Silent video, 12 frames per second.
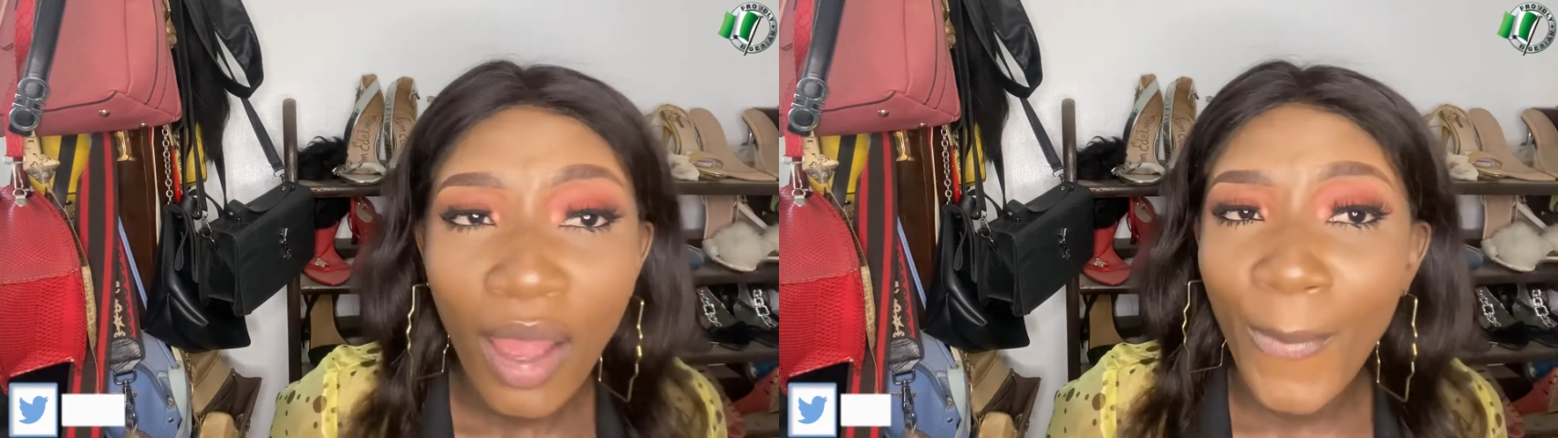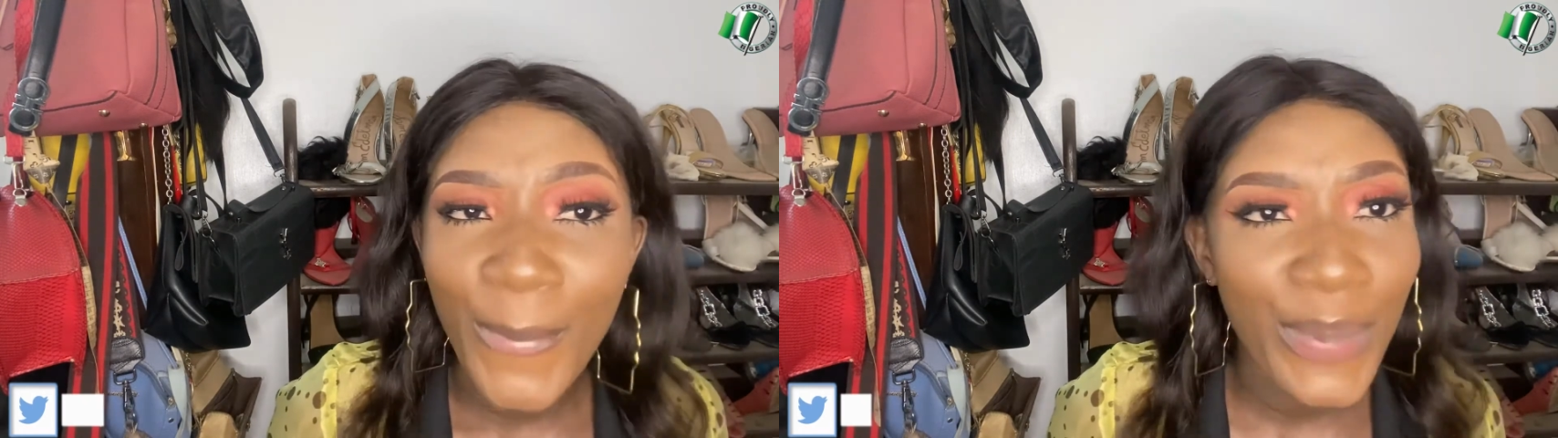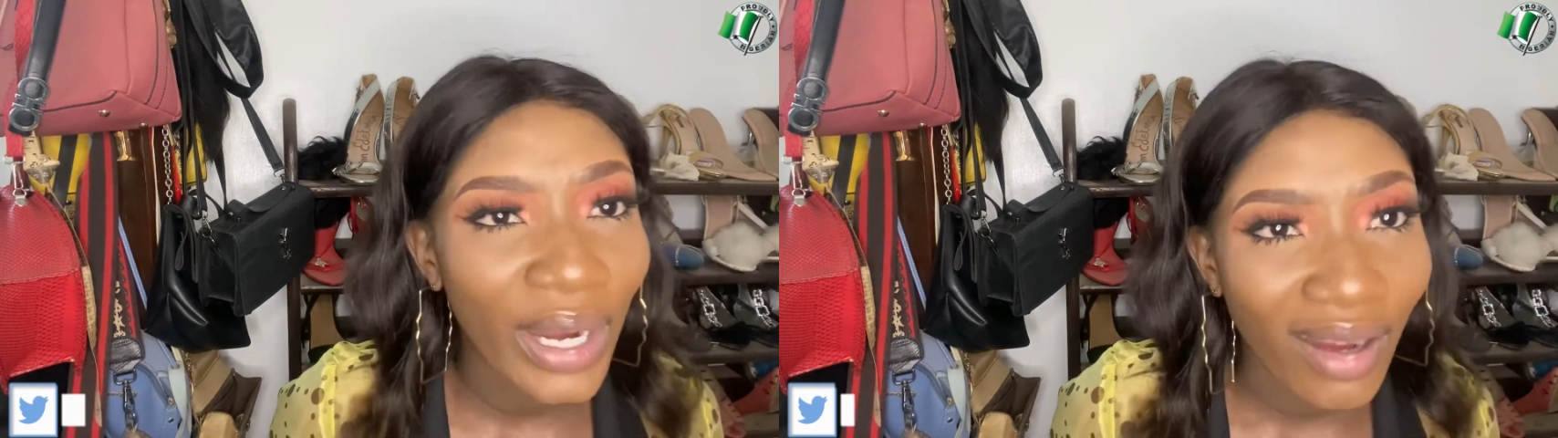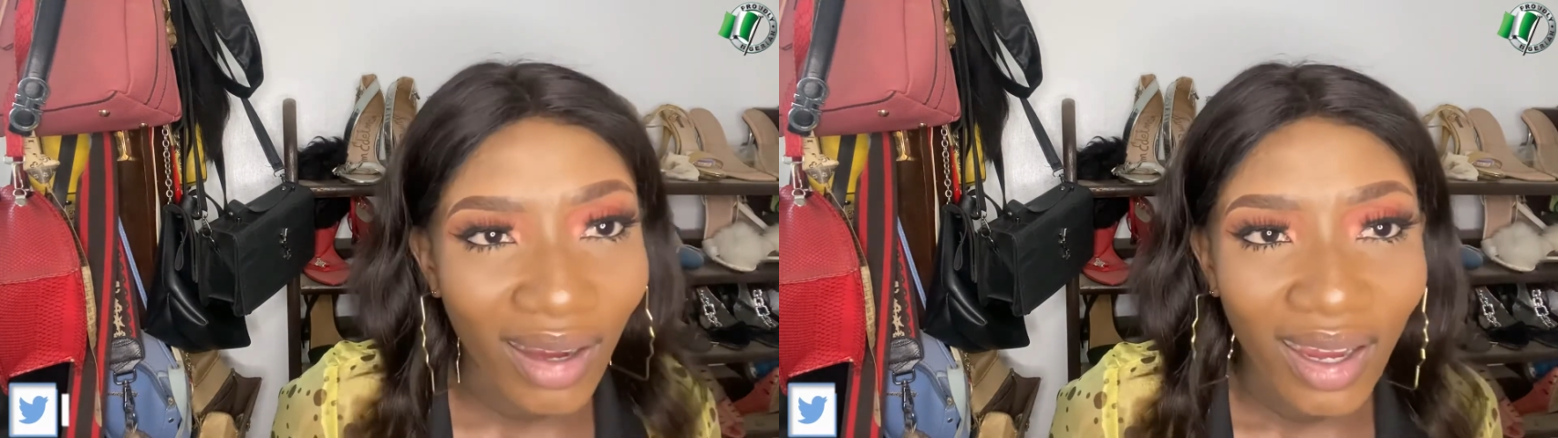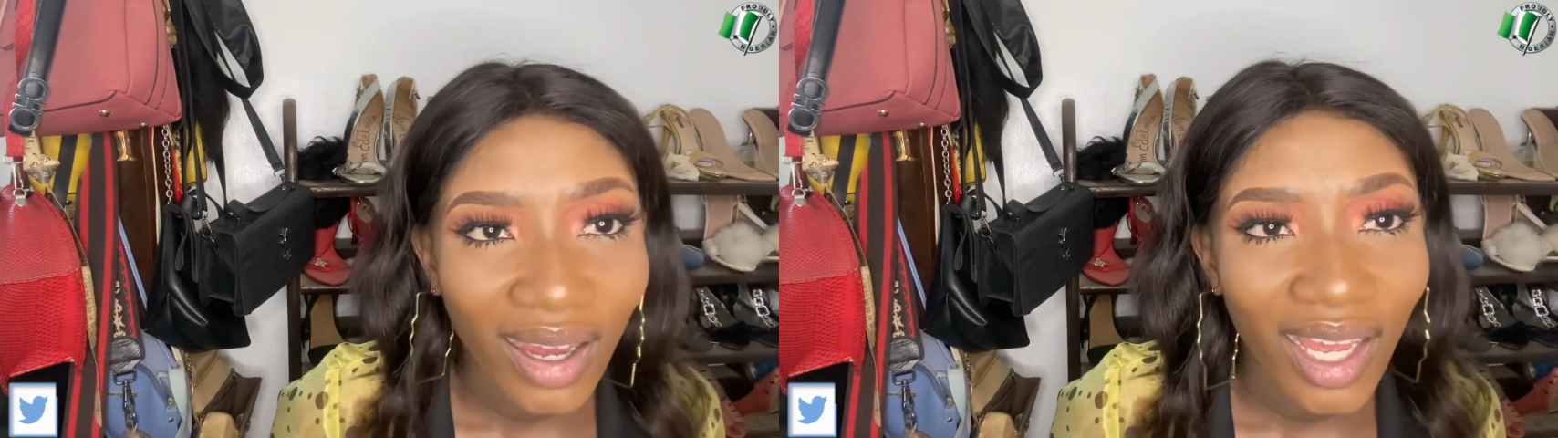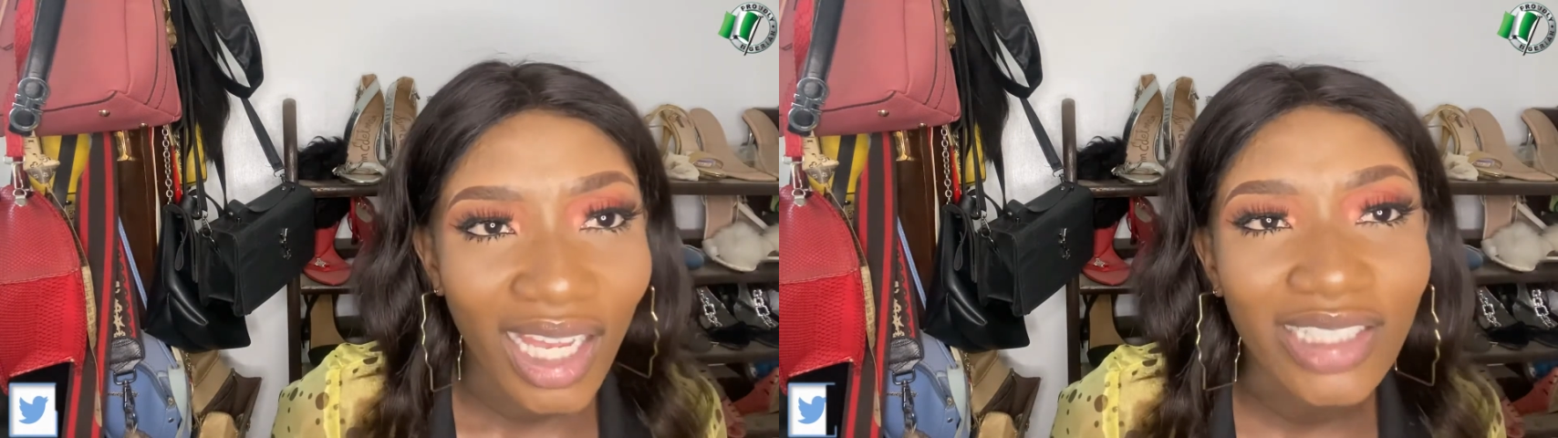But
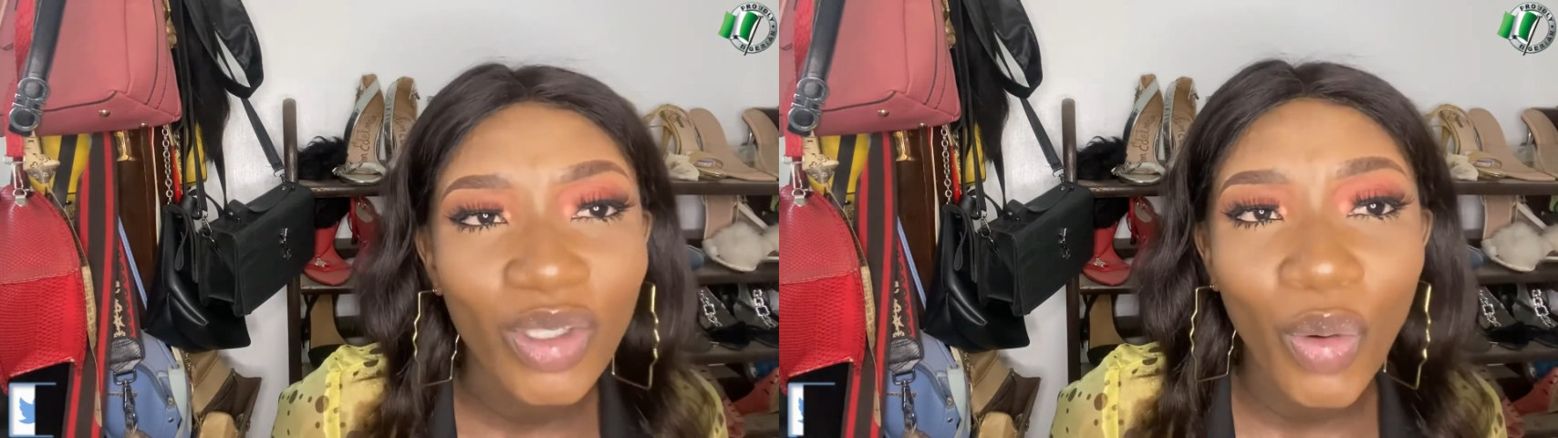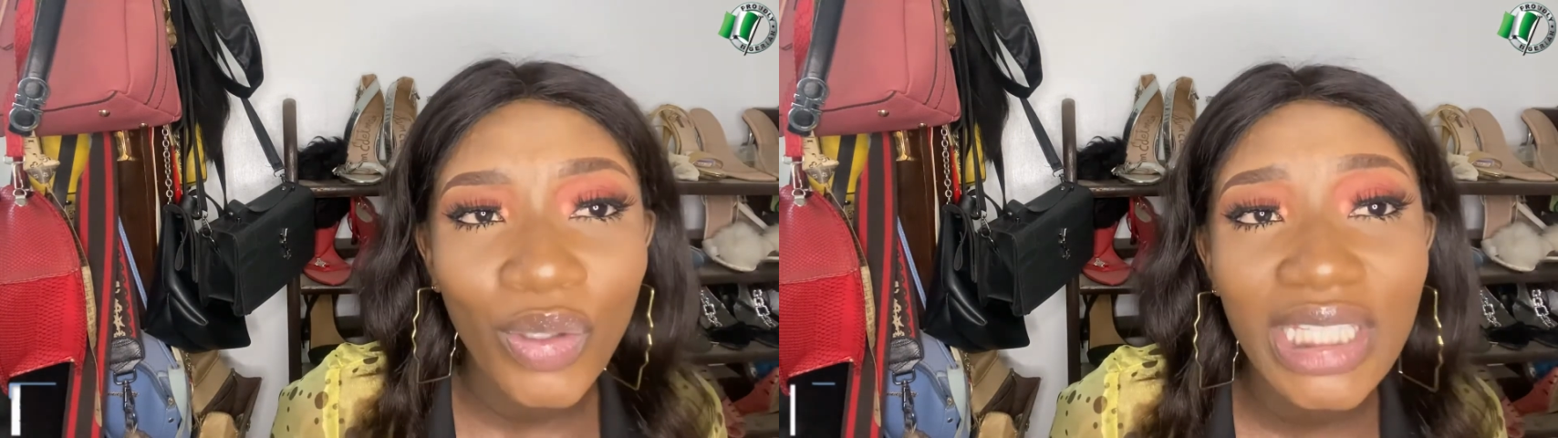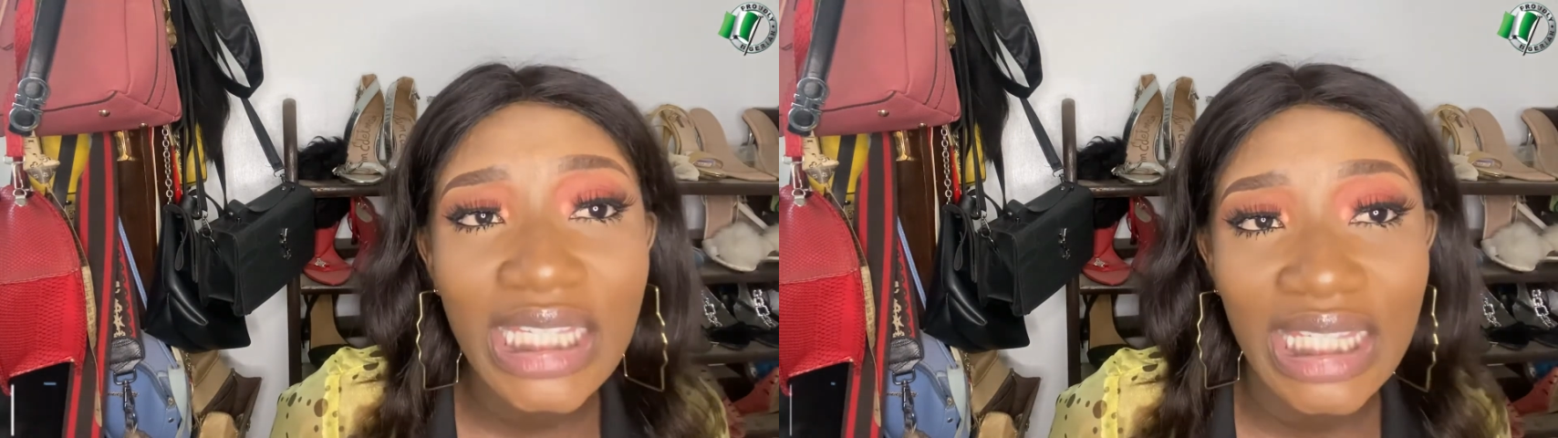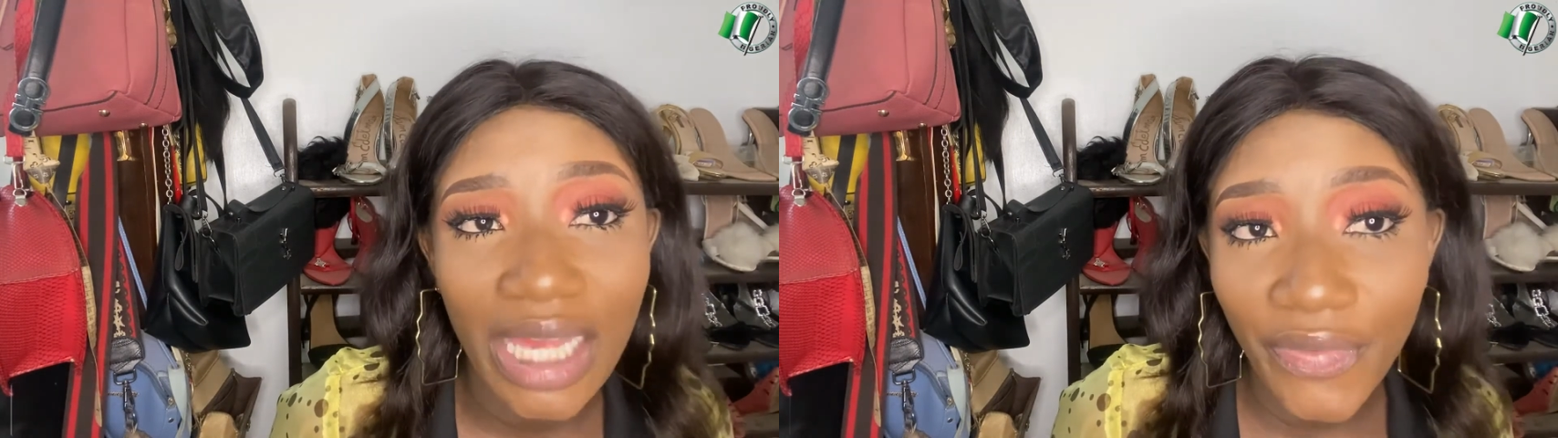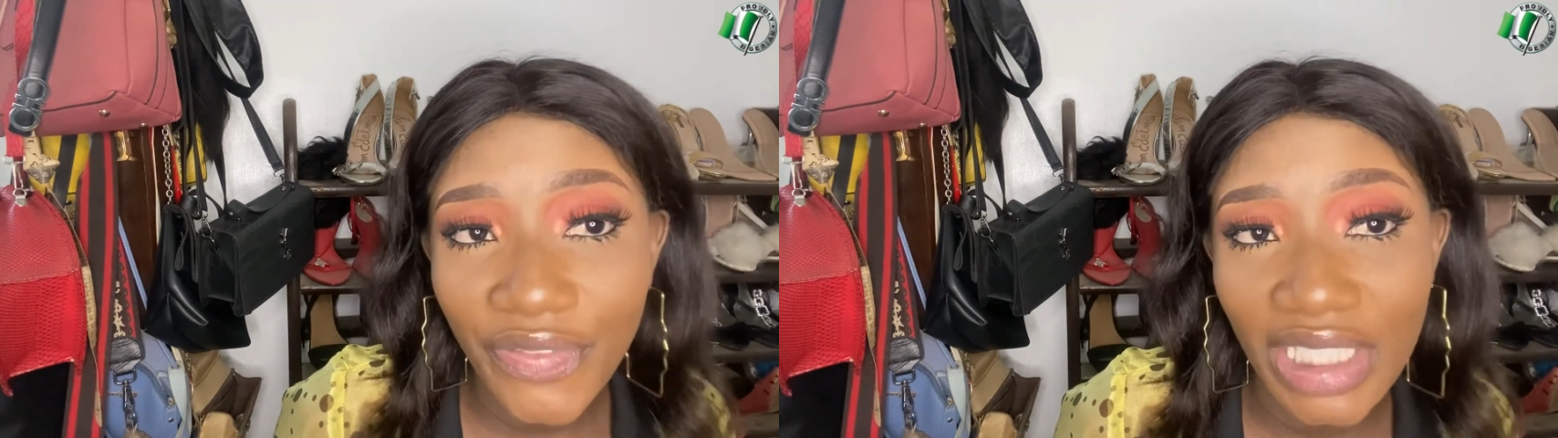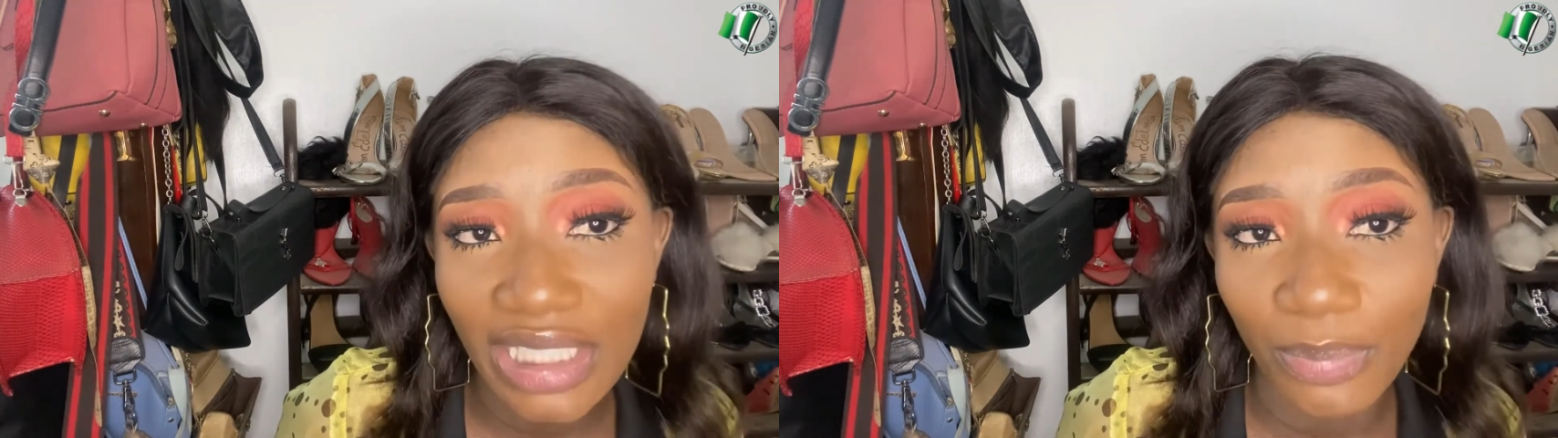it's only
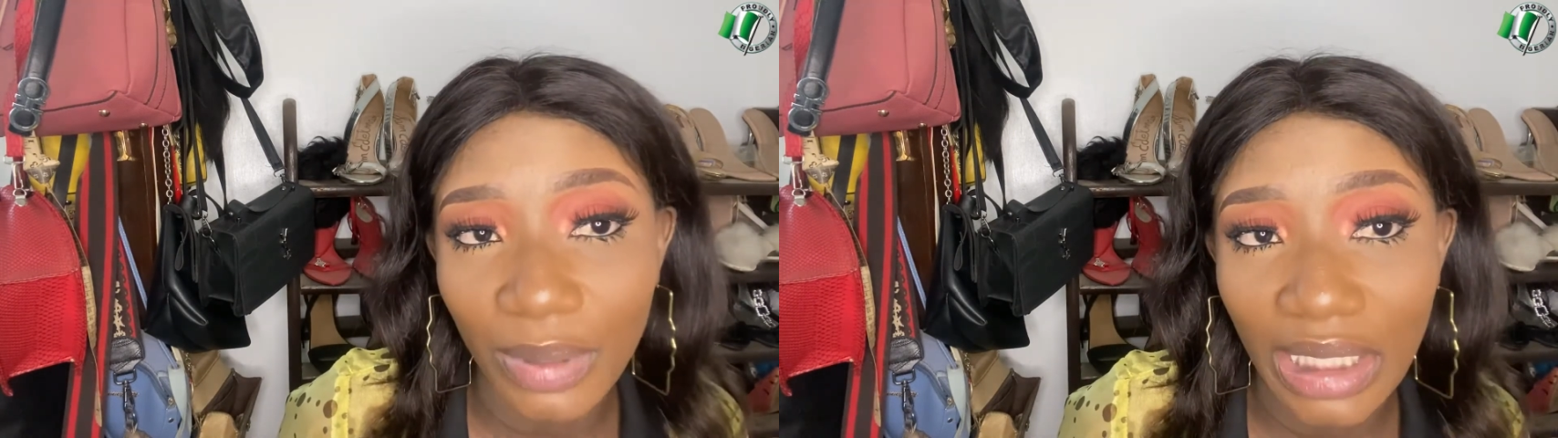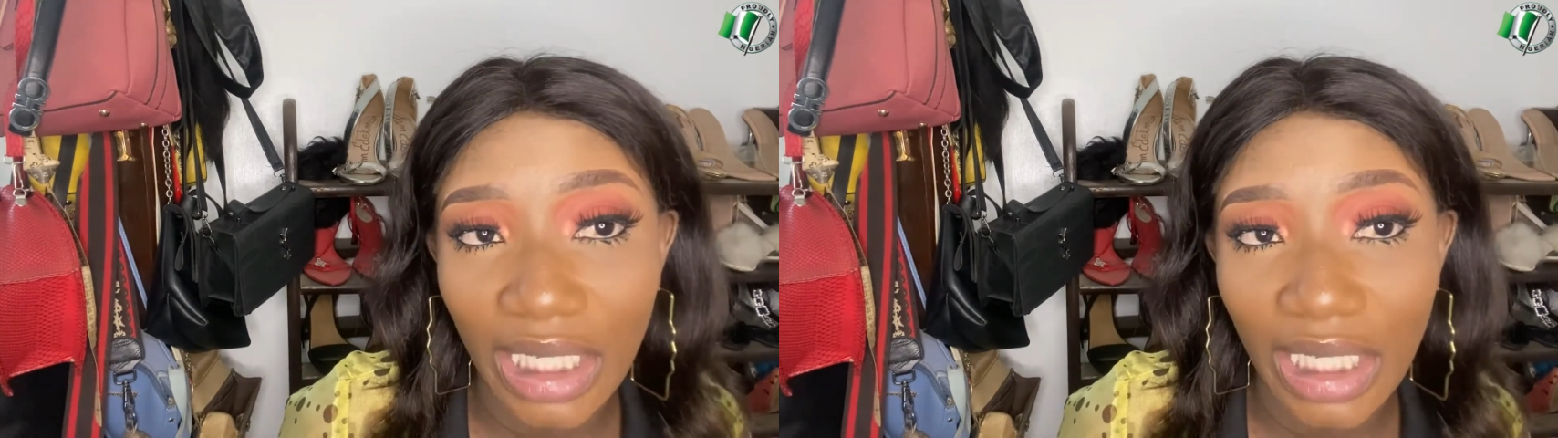self-discipline